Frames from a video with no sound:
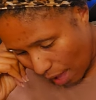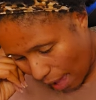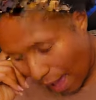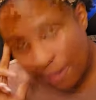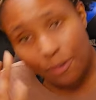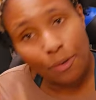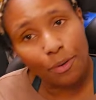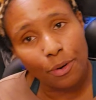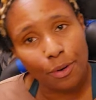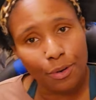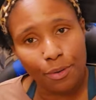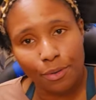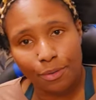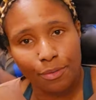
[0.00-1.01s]

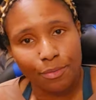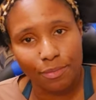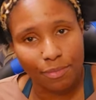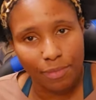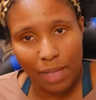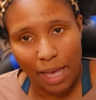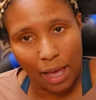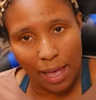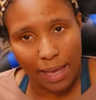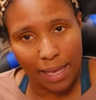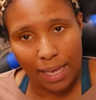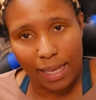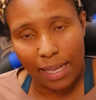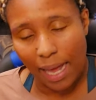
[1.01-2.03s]
after the
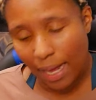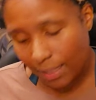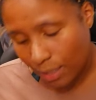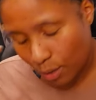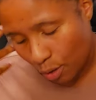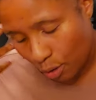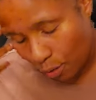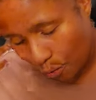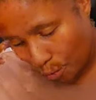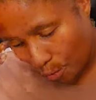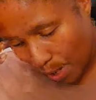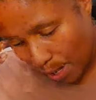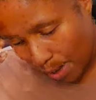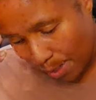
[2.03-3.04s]
etiquette class is over with,